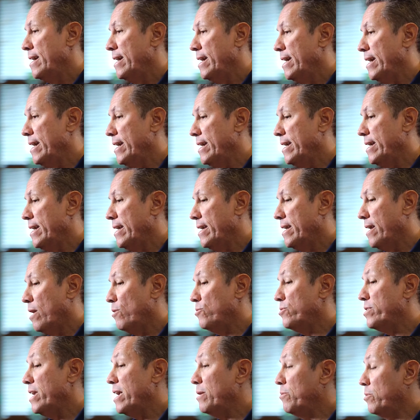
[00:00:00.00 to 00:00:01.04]
And I
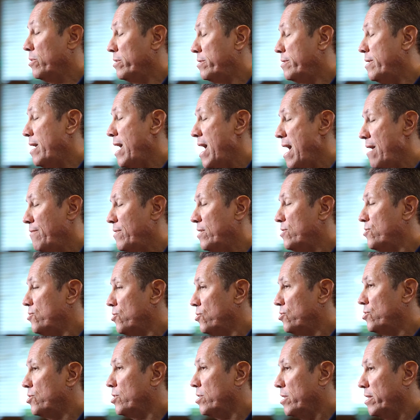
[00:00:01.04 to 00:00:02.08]
was able to have that
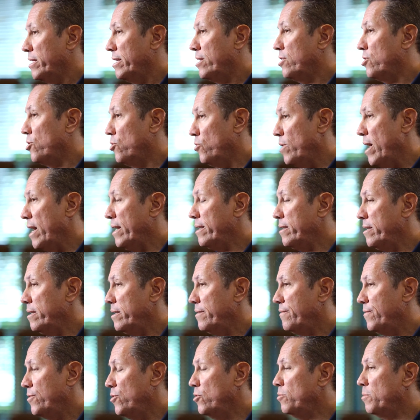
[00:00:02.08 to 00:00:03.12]
surgically corrected
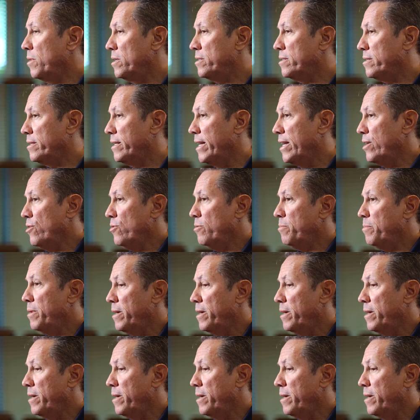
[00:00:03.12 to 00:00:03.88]
a few months later, but